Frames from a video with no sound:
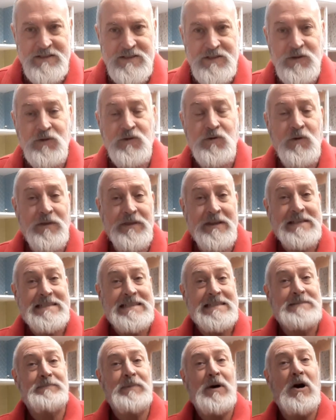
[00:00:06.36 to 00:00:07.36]
This
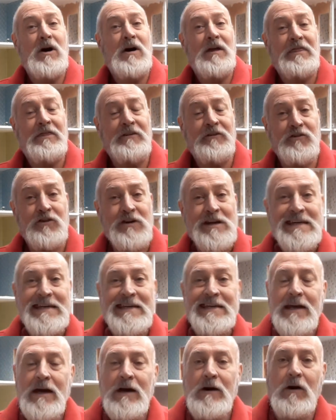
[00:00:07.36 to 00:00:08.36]
is part
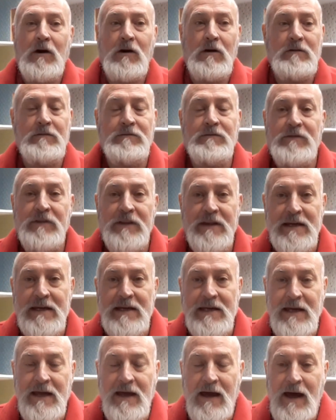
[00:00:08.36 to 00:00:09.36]
3 of
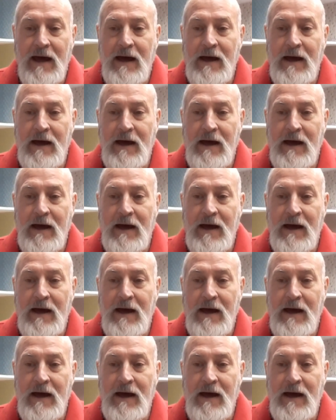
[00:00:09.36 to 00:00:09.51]
the